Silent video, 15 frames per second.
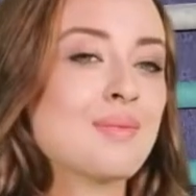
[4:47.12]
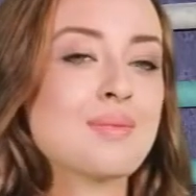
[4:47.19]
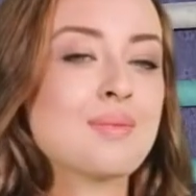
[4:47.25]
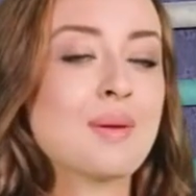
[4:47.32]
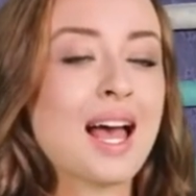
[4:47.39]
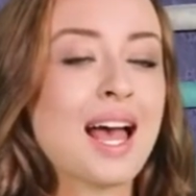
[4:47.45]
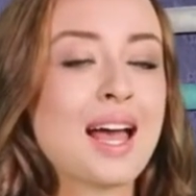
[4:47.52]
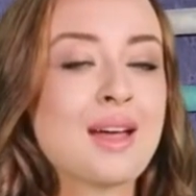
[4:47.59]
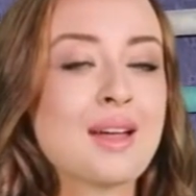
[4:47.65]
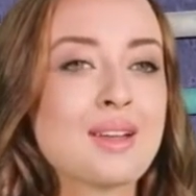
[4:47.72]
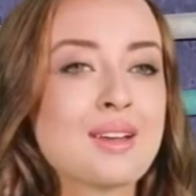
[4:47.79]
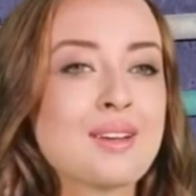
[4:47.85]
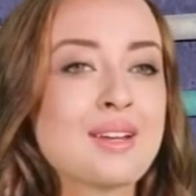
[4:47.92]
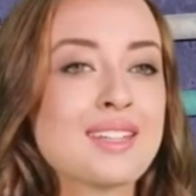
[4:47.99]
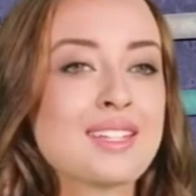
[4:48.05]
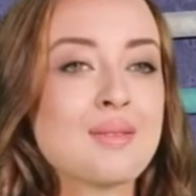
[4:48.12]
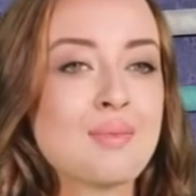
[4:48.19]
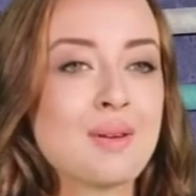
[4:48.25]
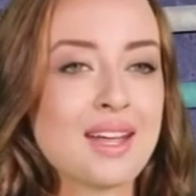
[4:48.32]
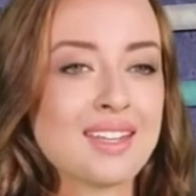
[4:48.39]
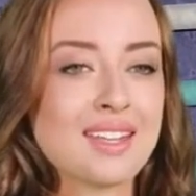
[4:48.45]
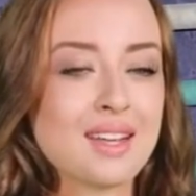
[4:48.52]
Wow, that's
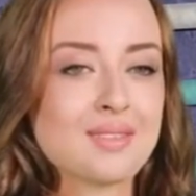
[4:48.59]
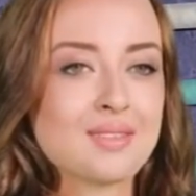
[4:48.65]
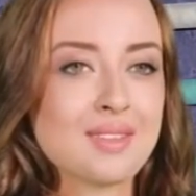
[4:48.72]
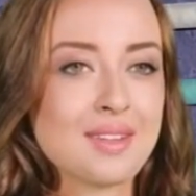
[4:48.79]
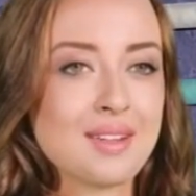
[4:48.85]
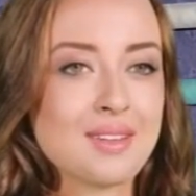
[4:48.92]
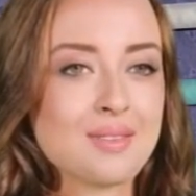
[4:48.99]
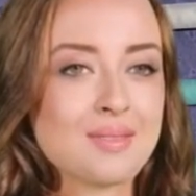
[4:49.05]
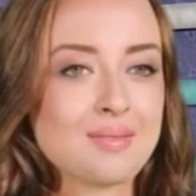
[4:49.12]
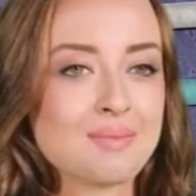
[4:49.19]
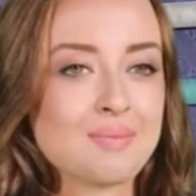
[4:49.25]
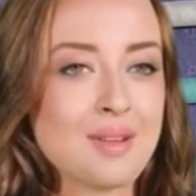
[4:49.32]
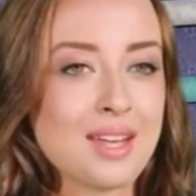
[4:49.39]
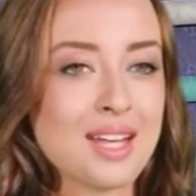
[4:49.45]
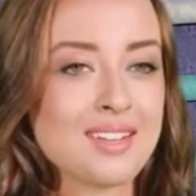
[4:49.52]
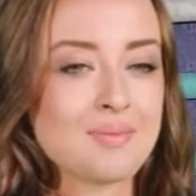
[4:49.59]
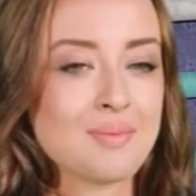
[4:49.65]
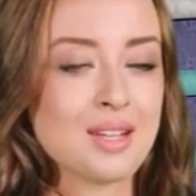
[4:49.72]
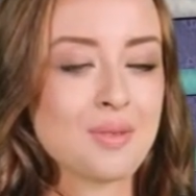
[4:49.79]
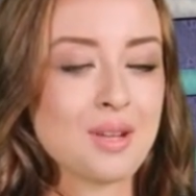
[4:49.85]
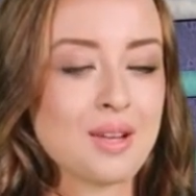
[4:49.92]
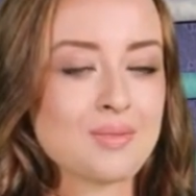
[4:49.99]
impressive. But let's
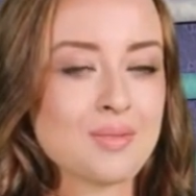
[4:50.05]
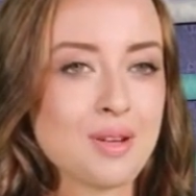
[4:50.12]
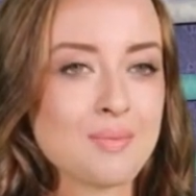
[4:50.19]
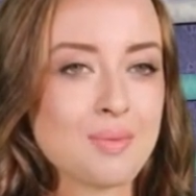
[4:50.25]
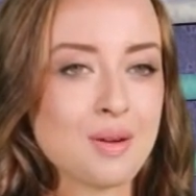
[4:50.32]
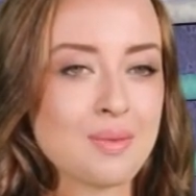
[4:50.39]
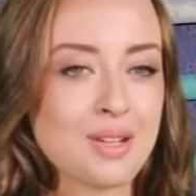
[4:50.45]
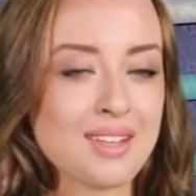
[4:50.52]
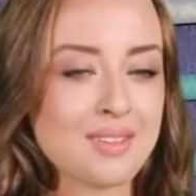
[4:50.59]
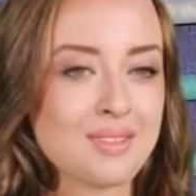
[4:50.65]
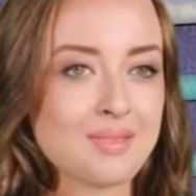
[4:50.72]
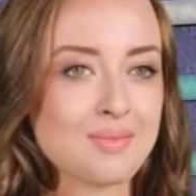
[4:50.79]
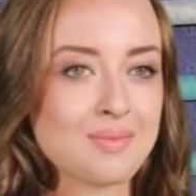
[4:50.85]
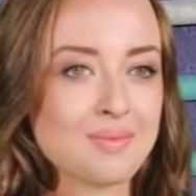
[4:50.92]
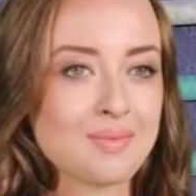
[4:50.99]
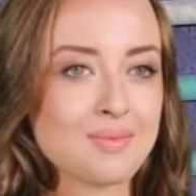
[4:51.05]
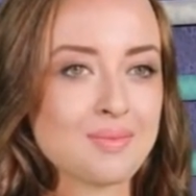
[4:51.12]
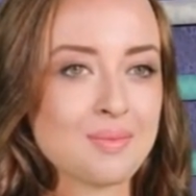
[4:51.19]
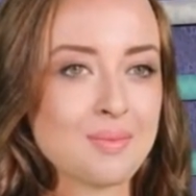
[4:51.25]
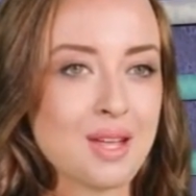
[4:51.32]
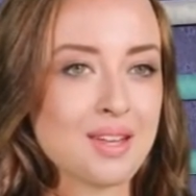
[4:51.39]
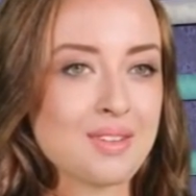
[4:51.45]
be real for a moment.
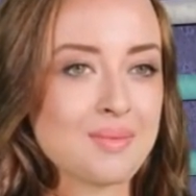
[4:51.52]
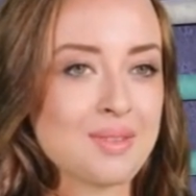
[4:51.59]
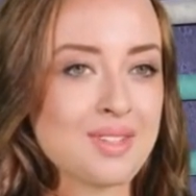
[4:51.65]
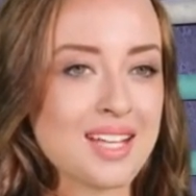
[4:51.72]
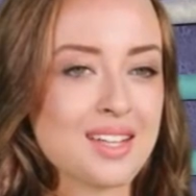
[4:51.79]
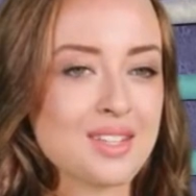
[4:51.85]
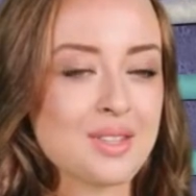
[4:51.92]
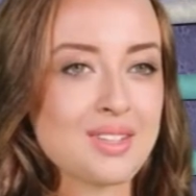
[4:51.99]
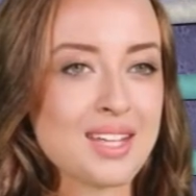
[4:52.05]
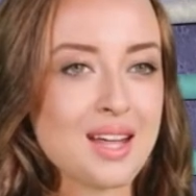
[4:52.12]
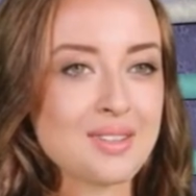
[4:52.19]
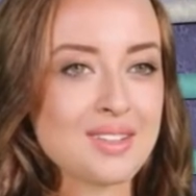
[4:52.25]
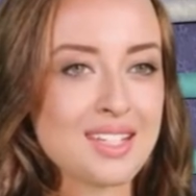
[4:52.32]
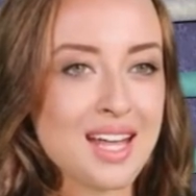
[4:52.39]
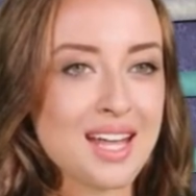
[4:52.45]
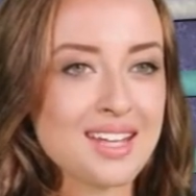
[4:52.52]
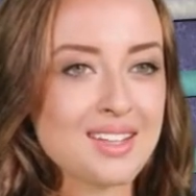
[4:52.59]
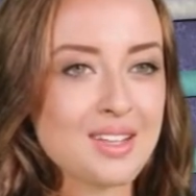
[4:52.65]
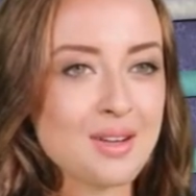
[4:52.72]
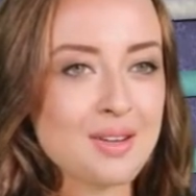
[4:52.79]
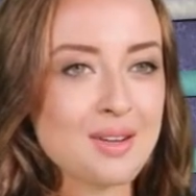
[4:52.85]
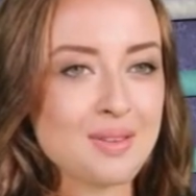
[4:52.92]
What are the potential downsides
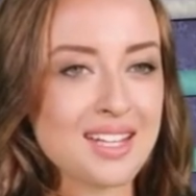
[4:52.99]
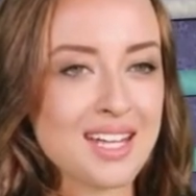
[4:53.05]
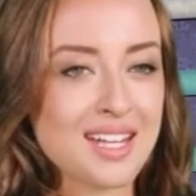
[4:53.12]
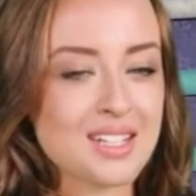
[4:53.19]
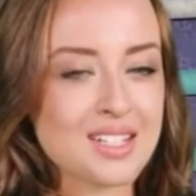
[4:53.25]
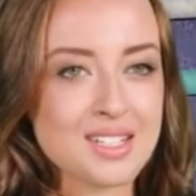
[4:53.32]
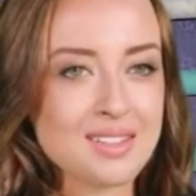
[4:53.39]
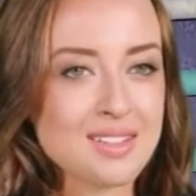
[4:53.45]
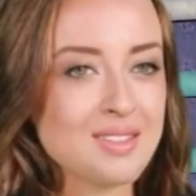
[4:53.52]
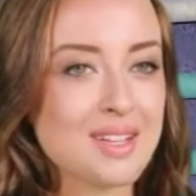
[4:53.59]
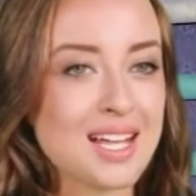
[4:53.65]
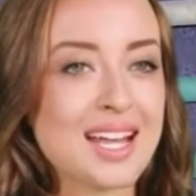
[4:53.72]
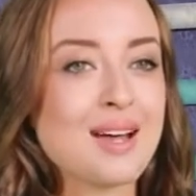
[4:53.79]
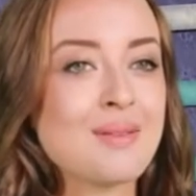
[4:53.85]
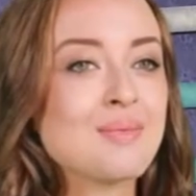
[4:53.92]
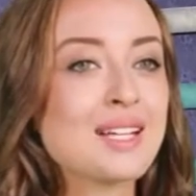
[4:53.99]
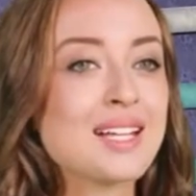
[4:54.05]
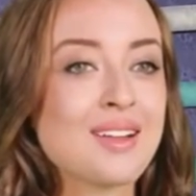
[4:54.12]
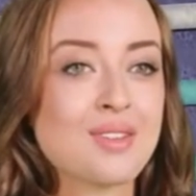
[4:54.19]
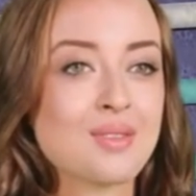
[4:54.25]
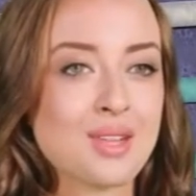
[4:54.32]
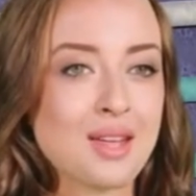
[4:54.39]
or limitations of AMP
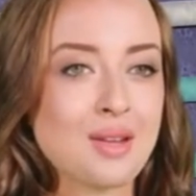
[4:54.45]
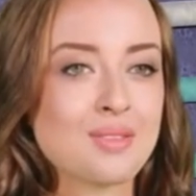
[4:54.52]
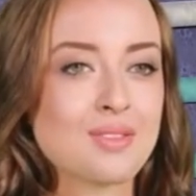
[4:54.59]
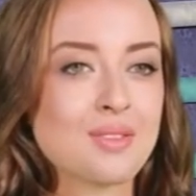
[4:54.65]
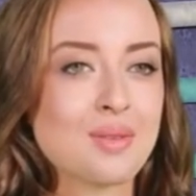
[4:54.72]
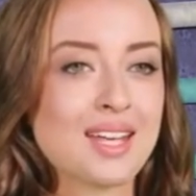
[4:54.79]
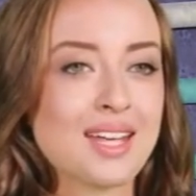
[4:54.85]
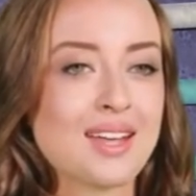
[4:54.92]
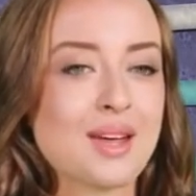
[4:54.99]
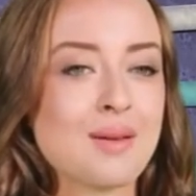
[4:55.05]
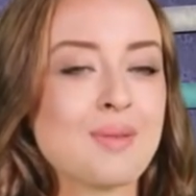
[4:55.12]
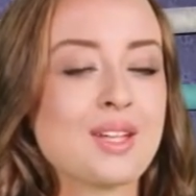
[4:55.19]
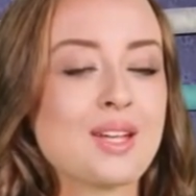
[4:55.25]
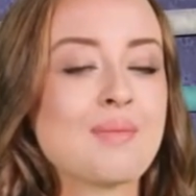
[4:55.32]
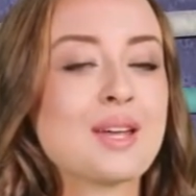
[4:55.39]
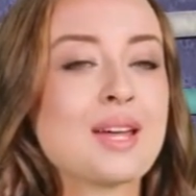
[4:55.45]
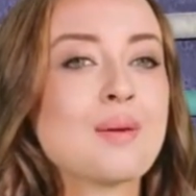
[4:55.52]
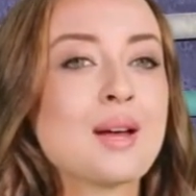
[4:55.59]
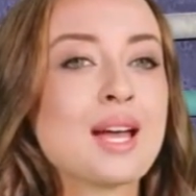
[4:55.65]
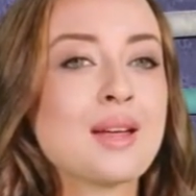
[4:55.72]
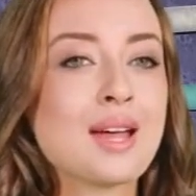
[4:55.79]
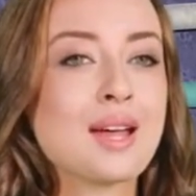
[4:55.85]
303 that we should be
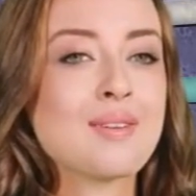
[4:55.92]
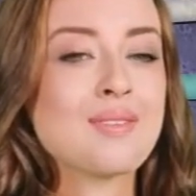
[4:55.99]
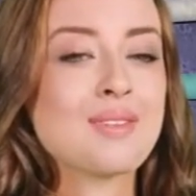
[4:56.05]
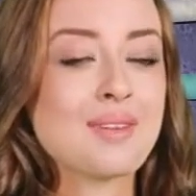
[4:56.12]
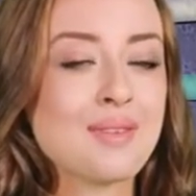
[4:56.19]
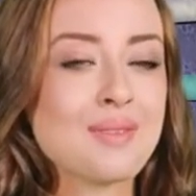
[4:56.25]
aware of?